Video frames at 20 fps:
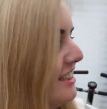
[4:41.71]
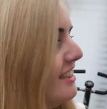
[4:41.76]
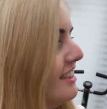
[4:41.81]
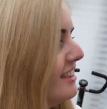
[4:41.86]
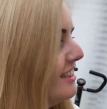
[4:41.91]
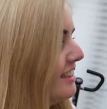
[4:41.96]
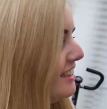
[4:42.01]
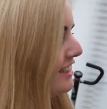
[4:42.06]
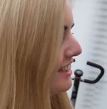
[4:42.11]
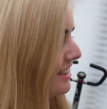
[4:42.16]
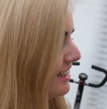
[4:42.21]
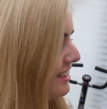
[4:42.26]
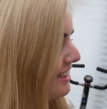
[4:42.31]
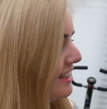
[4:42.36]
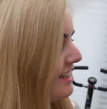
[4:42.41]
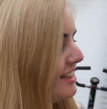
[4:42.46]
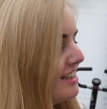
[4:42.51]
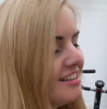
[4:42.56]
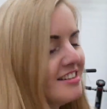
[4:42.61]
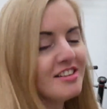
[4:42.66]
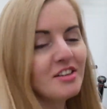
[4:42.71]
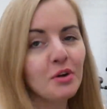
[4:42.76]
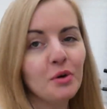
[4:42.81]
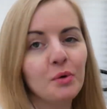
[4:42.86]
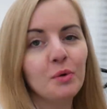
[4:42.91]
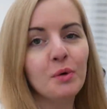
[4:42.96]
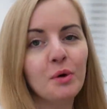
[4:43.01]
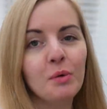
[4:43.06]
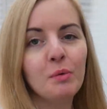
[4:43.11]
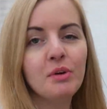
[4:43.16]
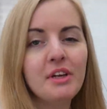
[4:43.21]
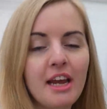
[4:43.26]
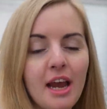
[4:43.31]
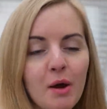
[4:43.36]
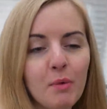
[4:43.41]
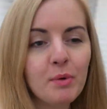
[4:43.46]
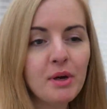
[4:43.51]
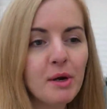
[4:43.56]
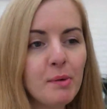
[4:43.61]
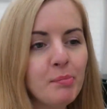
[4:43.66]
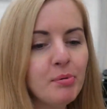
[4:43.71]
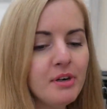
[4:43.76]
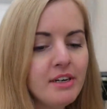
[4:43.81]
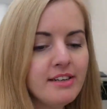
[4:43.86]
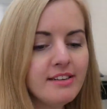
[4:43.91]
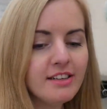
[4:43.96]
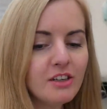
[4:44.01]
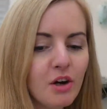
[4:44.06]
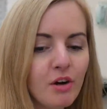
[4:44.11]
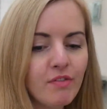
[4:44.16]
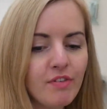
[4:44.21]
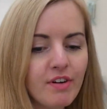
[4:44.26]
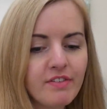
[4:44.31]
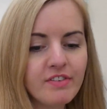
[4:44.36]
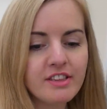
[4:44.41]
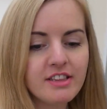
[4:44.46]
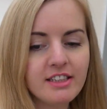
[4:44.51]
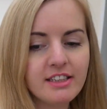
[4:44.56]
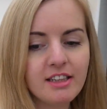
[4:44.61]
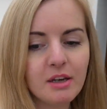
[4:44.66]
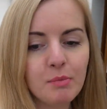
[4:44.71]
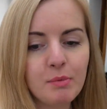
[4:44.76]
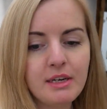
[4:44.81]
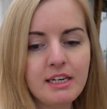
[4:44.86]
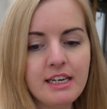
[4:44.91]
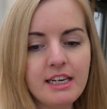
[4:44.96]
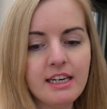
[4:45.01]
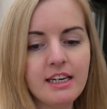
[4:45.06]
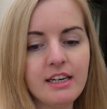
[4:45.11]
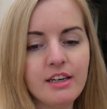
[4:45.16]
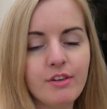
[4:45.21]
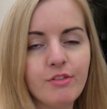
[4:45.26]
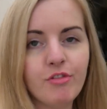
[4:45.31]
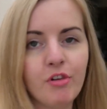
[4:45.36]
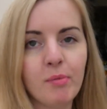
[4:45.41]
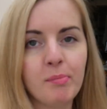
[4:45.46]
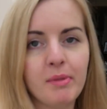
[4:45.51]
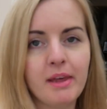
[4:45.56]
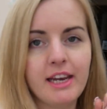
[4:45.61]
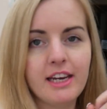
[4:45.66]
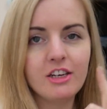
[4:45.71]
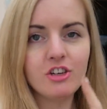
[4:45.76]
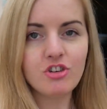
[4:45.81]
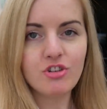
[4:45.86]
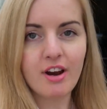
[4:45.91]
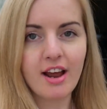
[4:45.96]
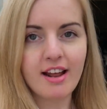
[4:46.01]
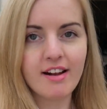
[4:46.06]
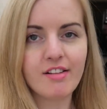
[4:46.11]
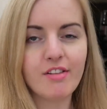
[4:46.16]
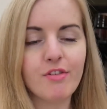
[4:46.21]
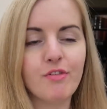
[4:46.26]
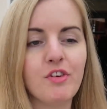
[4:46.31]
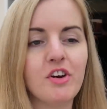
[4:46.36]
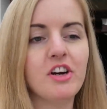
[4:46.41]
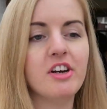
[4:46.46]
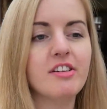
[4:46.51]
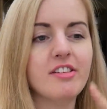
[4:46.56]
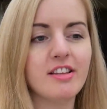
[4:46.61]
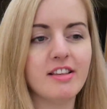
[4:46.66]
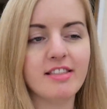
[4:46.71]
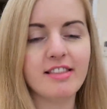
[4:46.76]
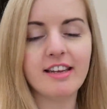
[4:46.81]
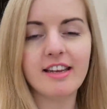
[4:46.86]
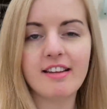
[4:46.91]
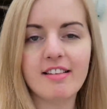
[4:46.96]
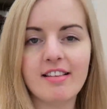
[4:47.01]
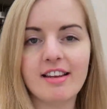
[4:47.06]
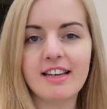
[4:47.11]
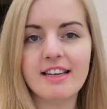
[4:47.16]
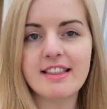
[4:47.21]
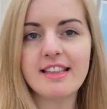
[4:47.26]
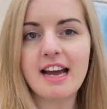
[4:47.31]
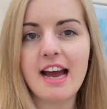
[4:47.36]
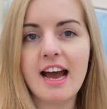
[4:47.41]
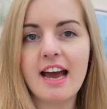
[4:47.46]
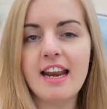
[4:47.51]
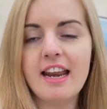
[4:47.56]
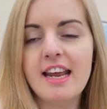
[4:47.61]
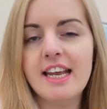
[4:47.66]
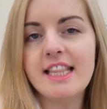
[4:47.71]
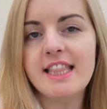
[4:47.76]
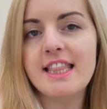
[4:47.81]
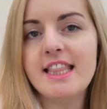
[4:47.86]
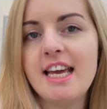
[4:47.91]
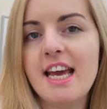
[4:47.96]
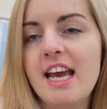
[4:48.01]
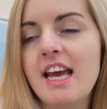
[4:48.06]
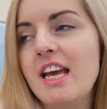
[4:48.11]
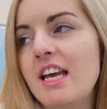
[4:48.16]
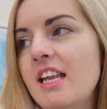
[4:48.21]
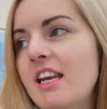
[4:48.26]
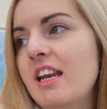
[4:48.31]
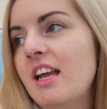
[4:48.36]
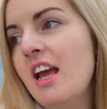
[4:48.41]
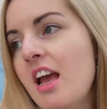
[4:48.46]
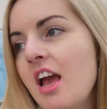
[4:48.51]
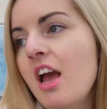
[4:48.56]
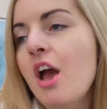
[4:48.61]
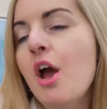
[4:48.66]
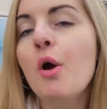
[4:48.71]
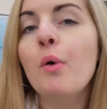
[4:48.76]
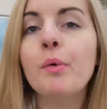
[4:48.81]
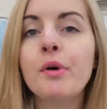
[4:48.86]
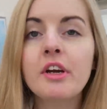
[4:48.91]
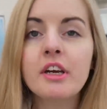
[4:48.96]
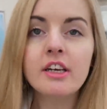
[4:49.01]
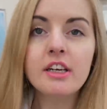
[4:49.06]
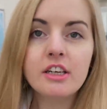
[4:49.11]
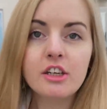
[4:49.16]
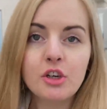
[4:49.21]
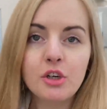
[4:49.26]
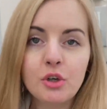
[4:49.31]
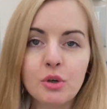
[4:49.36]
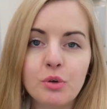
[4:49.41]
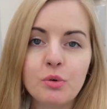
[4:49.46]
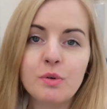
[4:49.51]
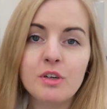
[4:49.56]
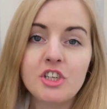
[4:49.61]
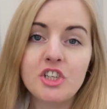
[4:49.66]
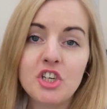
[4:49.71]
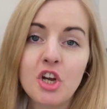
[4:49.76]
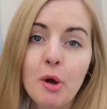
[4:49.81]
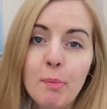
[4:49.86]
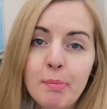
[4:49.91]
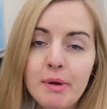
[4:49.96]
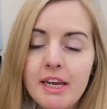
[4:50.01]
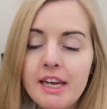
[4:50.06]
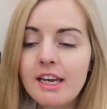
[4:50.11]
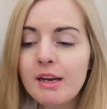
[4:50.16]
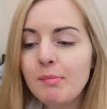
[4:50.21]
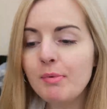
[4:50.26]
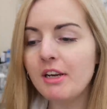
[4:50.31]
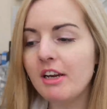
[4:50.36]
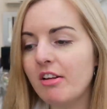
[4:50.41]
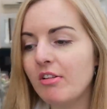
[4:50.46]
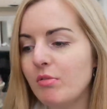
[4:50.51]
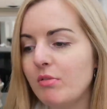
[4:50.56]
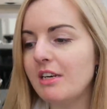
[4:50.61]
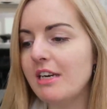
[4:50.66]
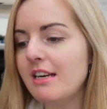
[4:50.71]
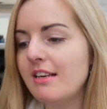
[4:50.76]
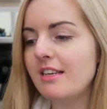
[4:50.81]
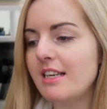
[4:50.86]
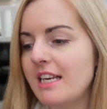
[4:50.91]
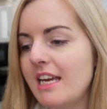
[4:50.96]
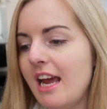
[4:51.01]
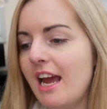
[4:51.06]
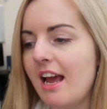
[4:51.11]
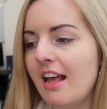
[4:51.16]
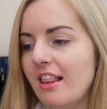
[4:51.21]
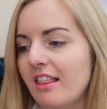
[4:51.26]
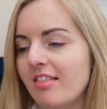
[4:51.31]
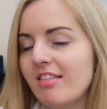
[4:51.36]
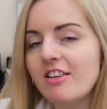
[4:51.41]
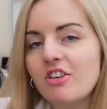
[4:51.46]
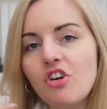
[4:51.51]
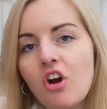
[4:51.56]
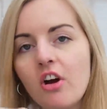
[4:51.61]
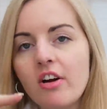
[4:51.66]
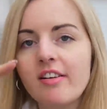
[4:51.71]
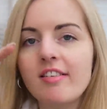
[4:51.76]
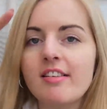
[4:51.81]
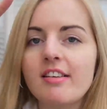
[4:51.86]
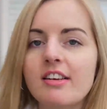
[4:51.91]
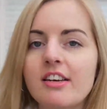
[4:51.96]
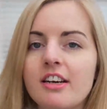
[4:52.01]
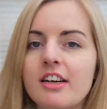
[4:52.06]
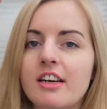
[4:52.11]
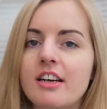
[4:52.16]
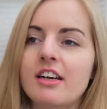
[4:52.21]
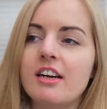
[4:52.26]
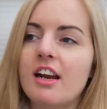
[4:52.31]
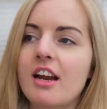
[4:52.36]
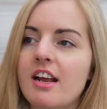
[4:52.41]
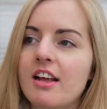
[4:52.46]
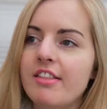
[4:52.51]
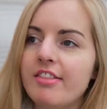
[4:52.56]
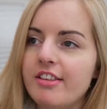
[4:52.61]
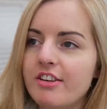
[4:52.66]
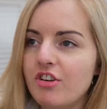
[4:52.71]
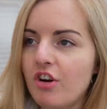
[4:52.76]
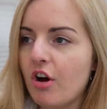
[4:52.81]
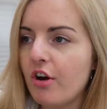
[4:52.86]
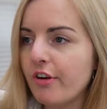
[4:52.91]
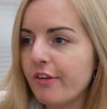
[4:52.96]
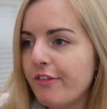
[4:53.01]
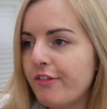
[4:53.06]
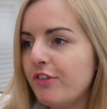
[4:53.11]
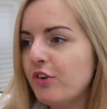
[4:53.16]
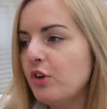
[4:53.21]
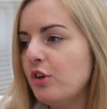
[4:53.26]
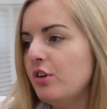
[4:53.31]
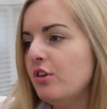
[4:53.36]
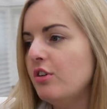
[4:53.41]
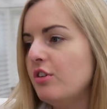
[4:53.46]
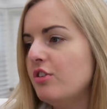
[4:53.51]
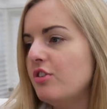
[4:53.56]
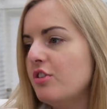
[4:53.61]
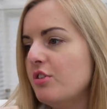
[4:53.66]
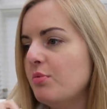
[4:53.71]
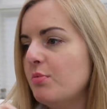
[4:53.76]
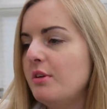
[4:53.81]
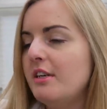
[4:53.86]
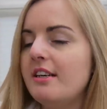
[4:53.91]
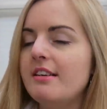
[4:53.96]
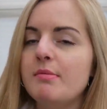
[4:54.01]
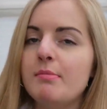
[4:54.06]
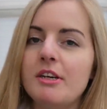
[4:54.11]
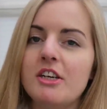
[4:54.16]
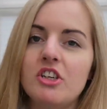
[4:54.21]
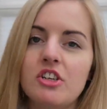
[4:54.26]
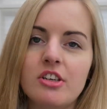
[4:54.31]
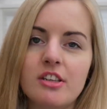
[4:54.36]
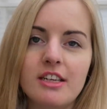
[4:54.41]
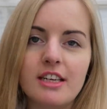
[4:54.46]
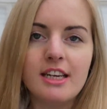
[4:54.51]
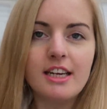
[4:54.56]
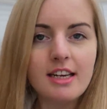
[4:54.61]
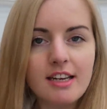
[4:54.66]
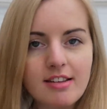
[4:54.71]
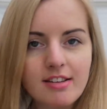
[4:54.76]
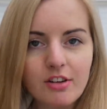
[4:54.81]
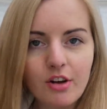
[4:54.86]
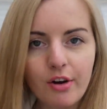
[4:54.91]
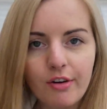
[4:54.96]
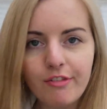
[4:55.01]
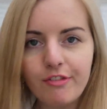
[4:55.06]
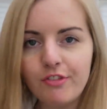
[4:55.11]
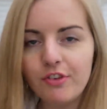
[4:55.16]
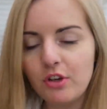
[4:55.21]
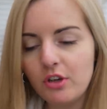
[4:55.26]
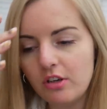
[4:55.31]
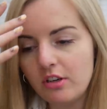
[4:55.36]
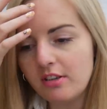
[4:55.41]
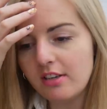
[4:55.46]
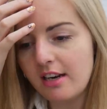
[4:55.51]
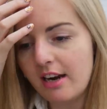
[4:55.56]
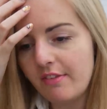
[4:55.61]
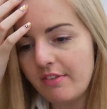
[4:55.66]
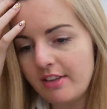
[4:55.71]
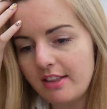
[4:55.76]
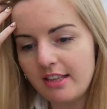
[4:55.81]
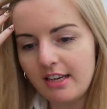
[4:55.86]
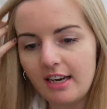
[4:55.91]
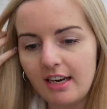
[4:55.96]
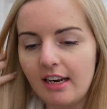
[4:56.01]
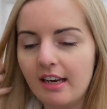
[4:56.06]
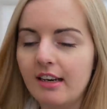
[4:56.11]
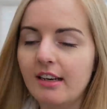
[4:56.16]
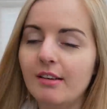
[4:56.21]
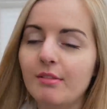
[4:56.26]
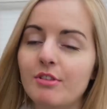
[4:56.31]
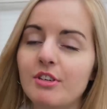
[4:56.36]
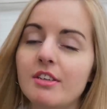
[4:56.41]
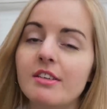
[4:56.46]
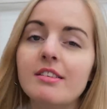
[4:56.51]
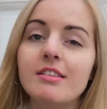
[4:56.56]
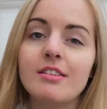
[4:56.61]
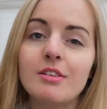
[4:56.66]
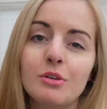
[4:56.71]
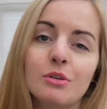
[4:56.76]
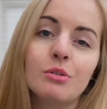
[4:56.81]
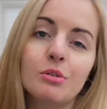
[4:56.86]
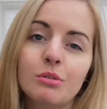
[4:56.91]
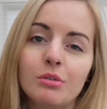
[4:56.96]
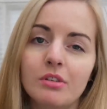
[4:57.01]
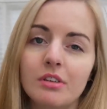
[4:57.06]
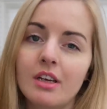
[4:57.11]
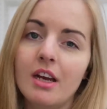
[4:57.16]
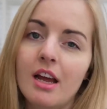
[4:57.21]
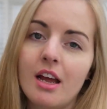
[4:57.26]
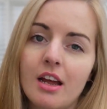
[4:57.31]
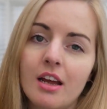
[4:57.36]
Easy peasy. So yeah, we are printing off everything that we need from like transfers and things like that, and then we're gonna go shopping because we need to get the dog sitter, the dog food, we need to make sure that he's got food and everything, and I'm just so